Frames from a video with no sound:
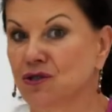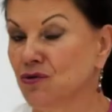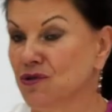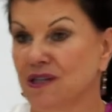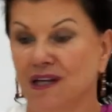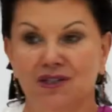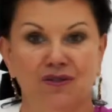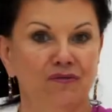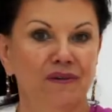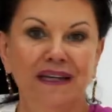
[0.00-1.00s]
to such
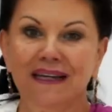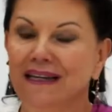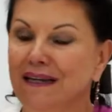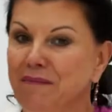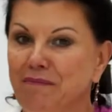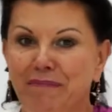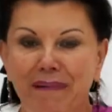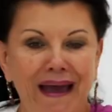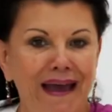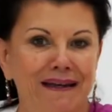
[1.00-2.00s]
really
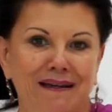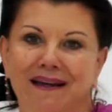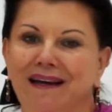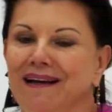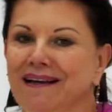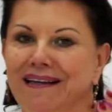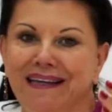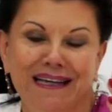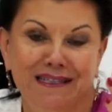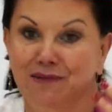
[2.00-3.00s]
bad, yes,